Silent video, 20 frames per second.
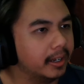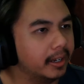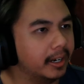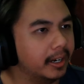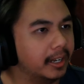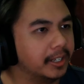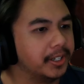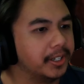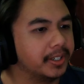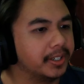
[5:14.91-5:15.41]
And
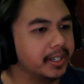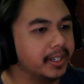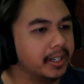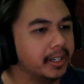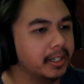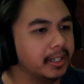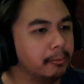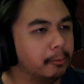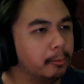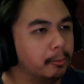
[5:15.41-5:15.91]
as you see,
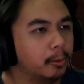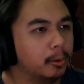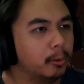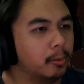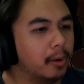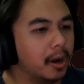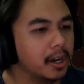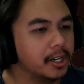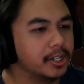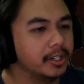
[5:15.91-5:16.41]
that we're
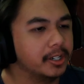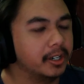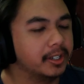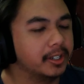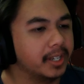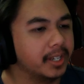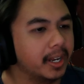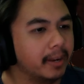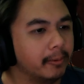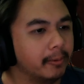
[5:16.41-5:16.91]
watching the
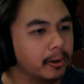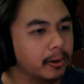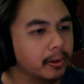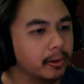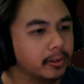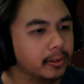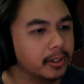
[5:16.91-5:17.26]
same girl.